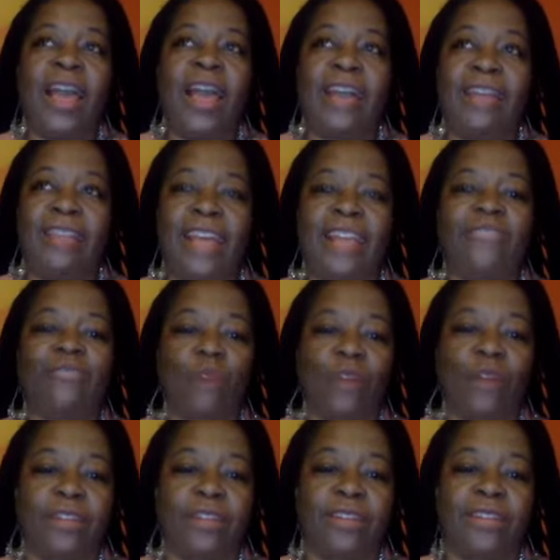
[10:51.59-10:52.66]
And that's
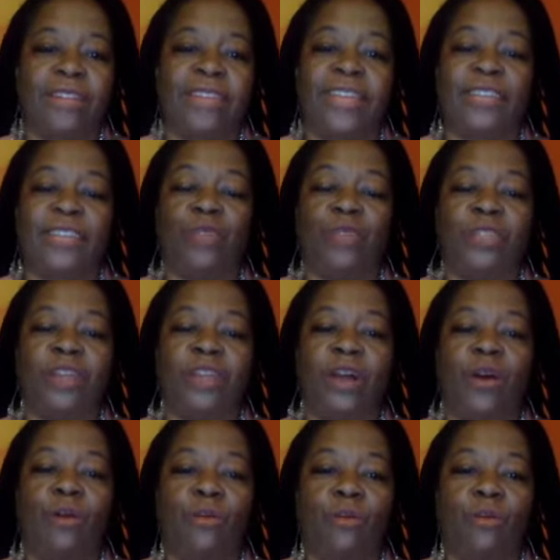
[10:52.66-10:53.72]
one of the things we
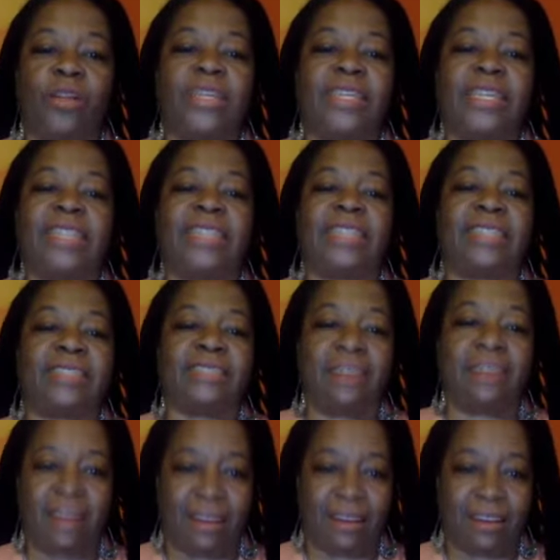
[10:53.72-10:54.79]
don't want to get
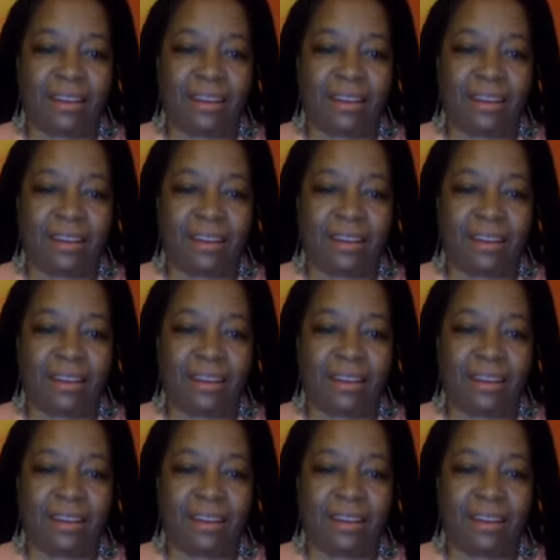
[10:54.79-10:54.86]
stuck.